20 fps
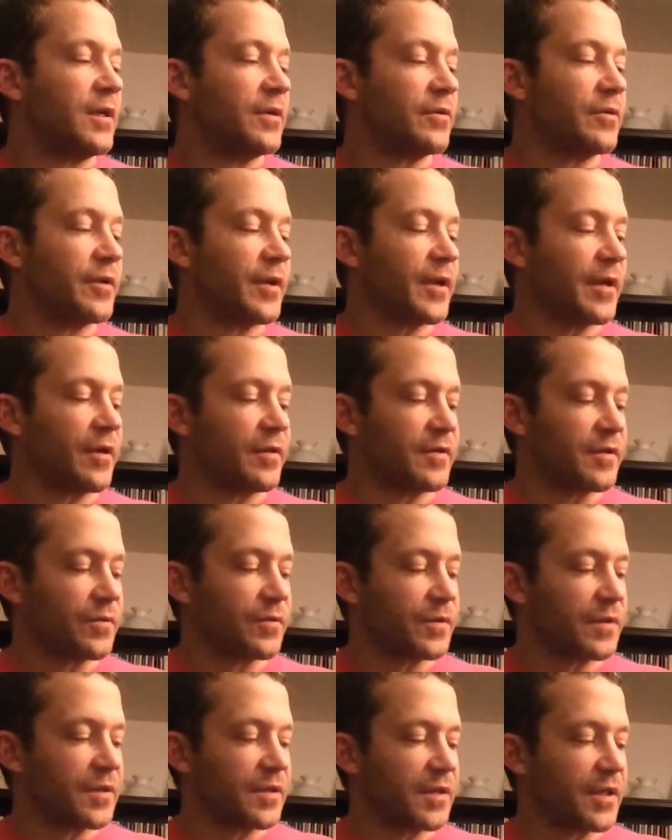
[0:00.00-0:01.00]
Do that also
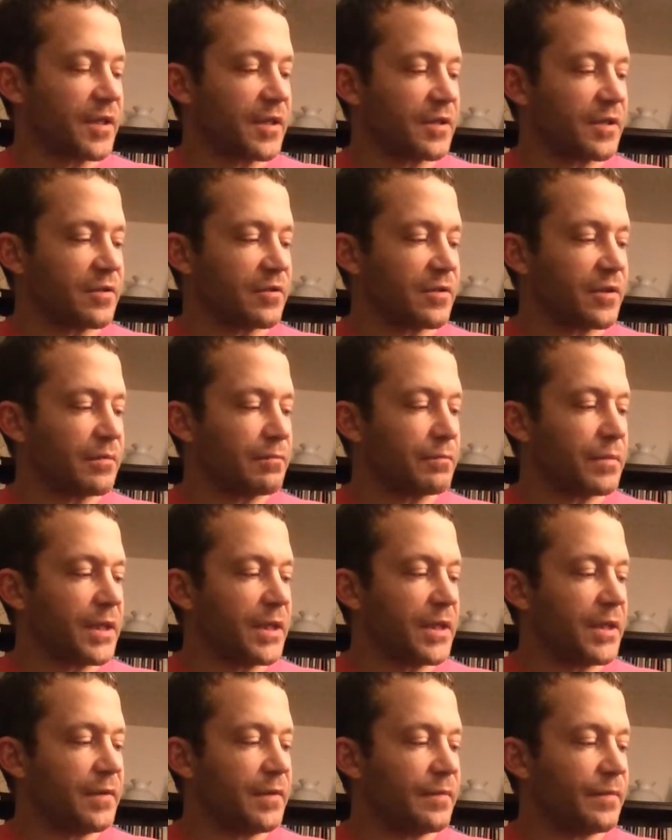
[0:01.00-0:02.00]
with the second string
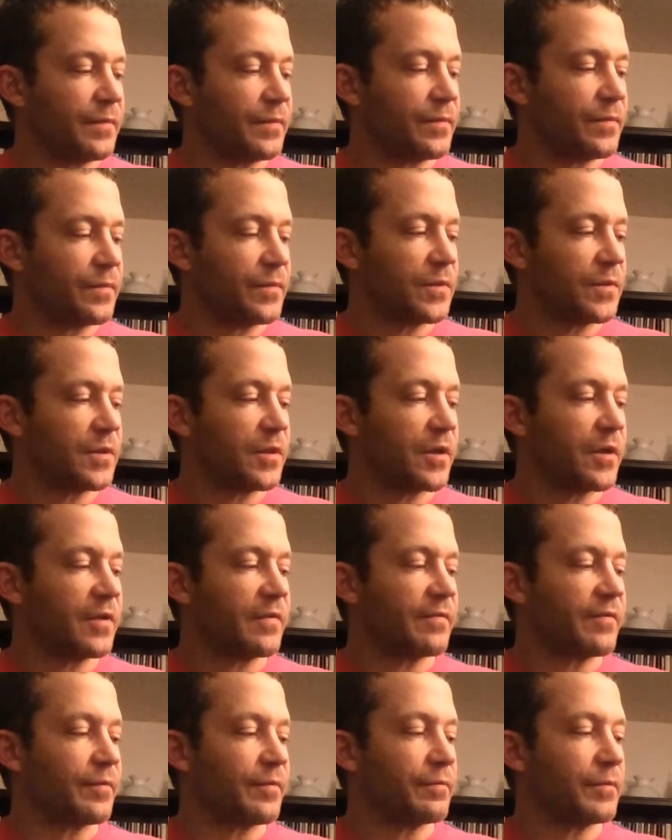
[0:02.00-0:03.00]
B,
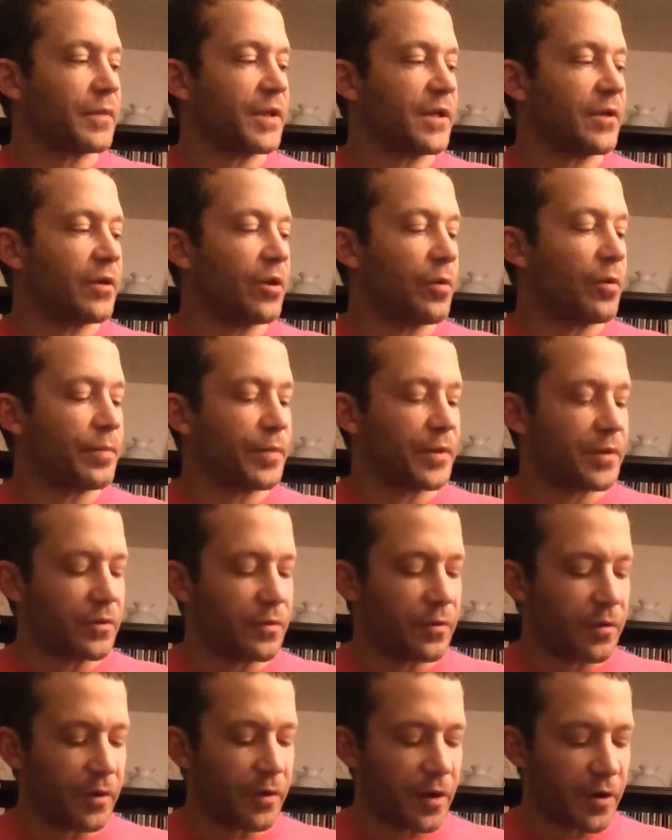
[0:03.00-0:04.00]
starting from B open,
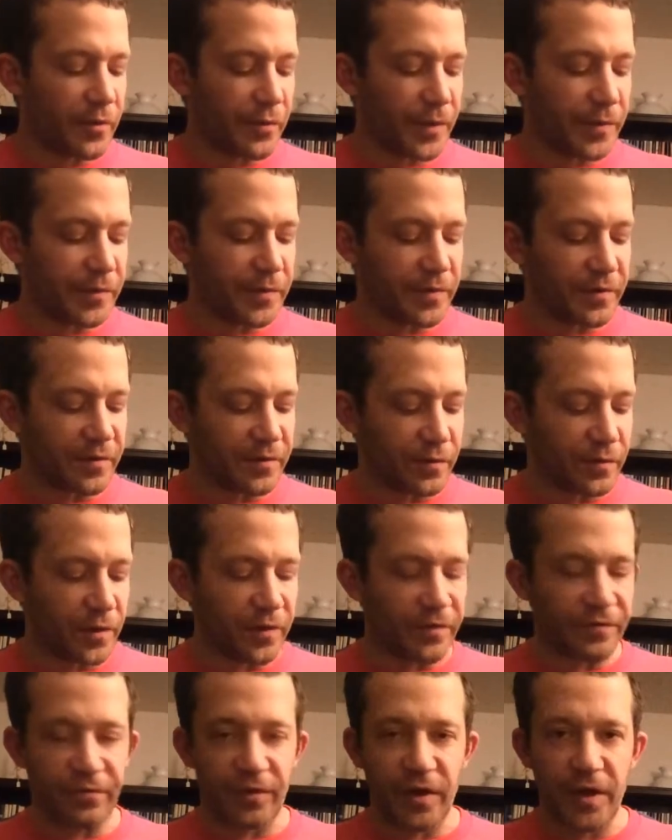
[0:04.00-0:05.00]
going all the way up to the
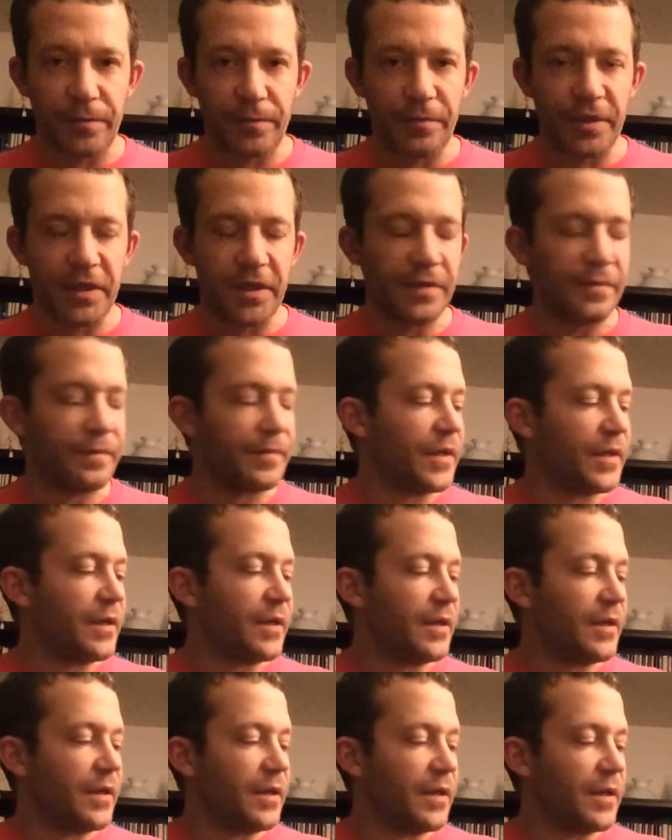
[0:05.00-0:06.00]
12th fret B,
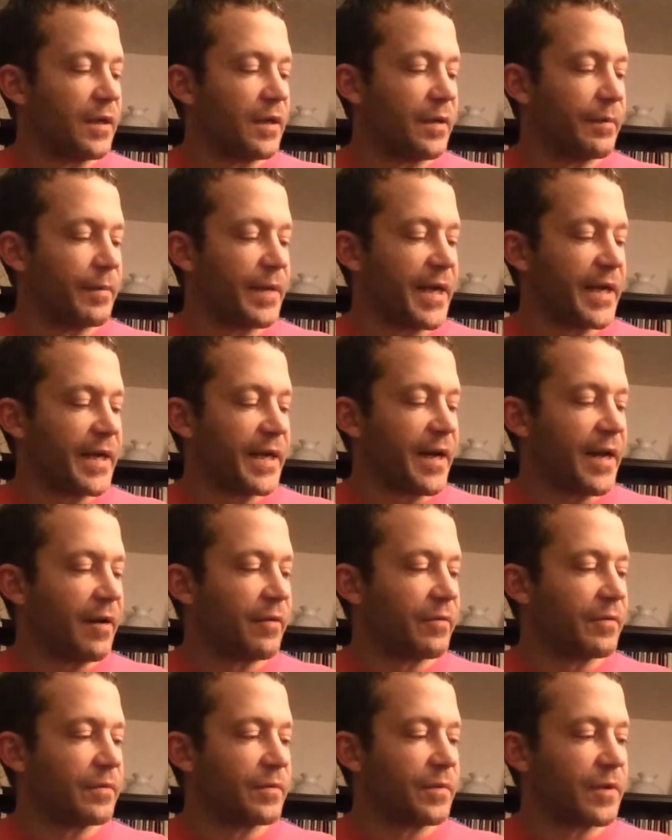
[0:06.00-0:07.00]
and back
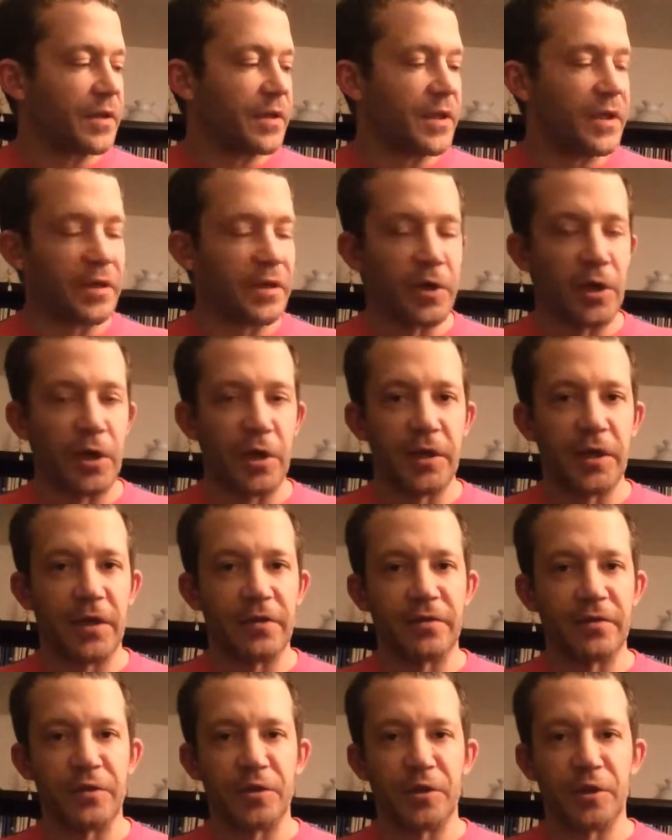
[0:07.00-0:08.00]
down. Again, calling
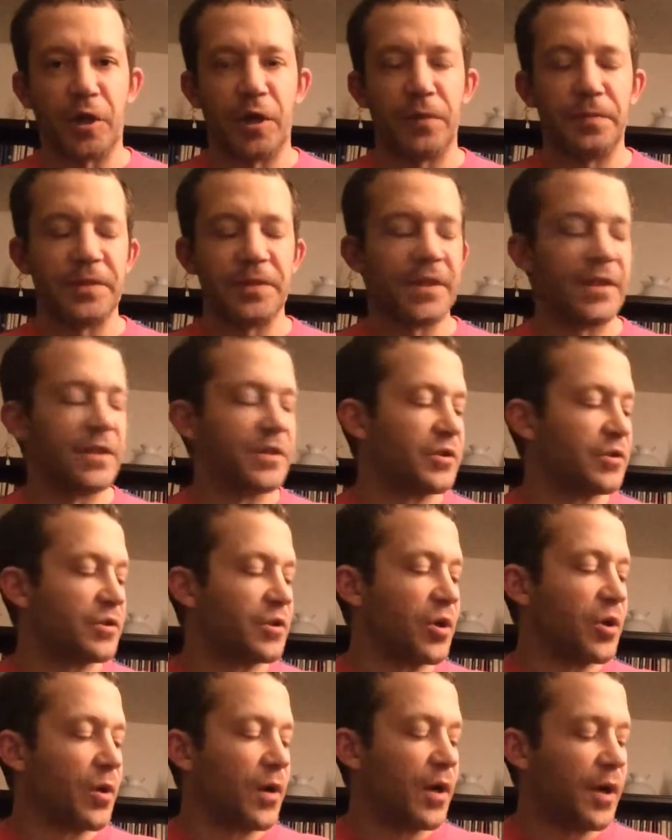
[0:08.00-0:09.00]
out the sharps as you
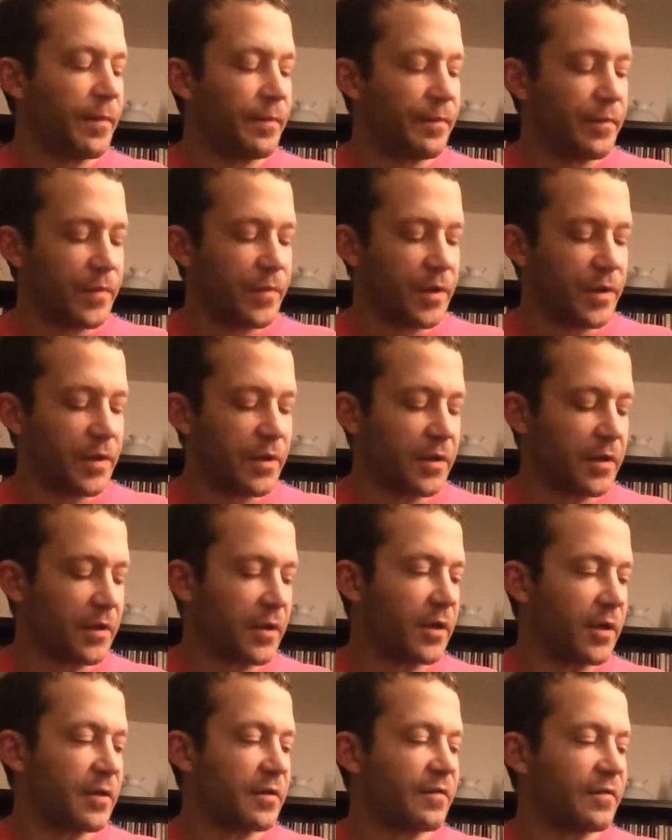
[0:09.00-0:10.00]
go up and
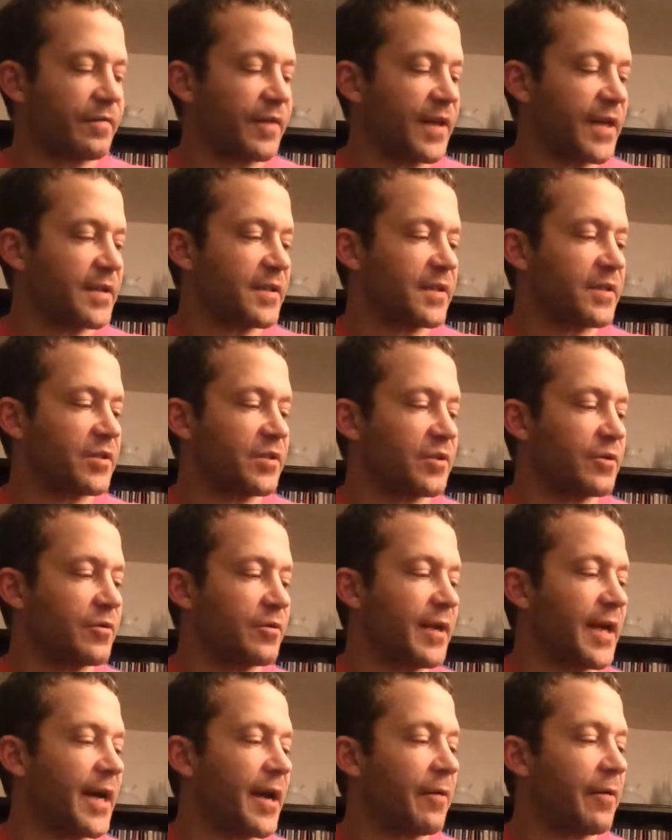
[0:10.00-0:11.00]
calling the flats as you
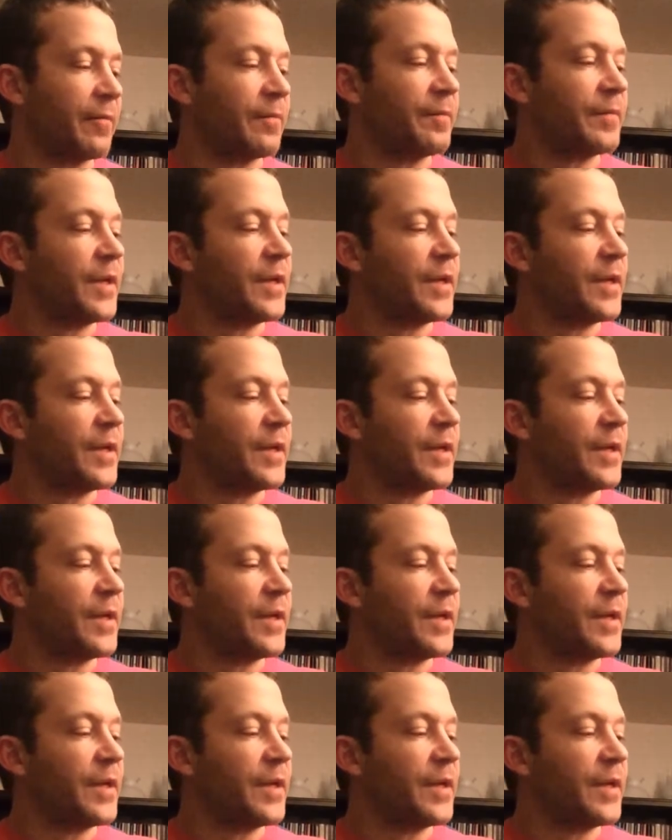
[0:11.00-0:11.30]
go down.